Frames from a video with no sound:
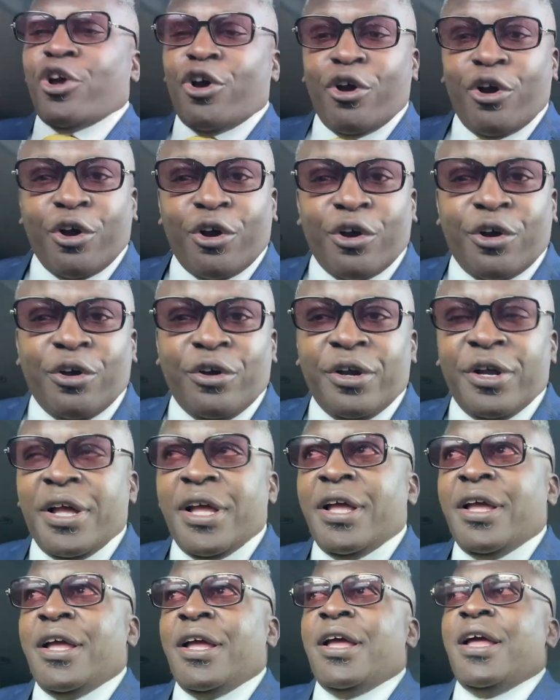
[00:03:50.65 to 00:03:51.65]
her
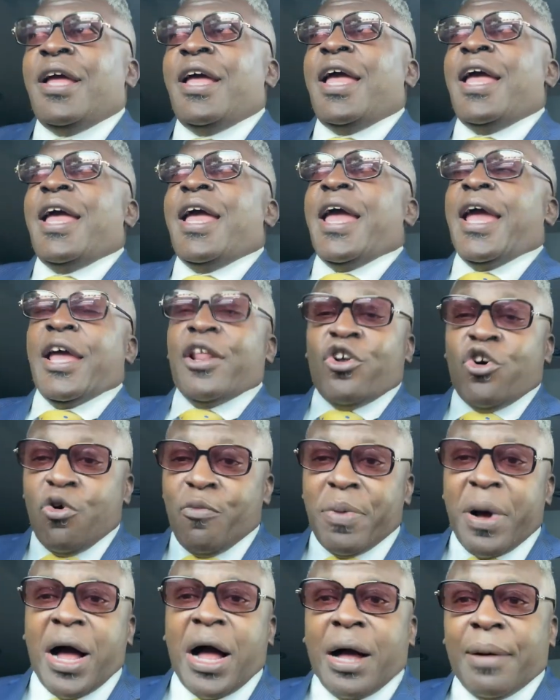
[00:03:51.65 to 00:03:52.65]
and
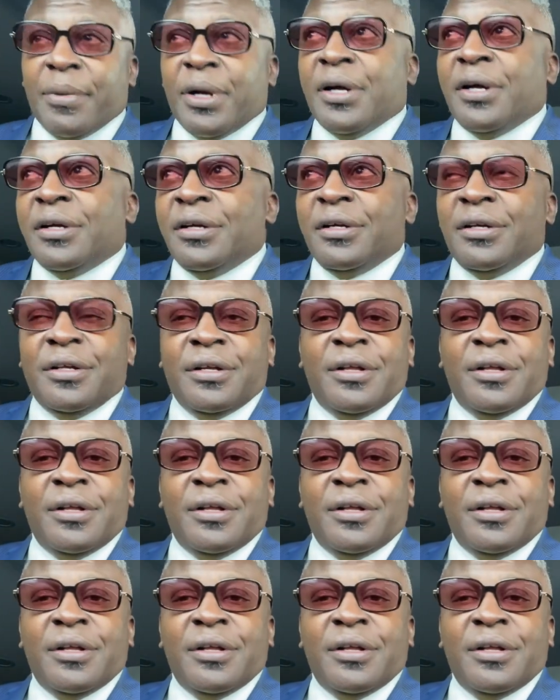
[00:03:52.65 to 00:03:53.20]
Obama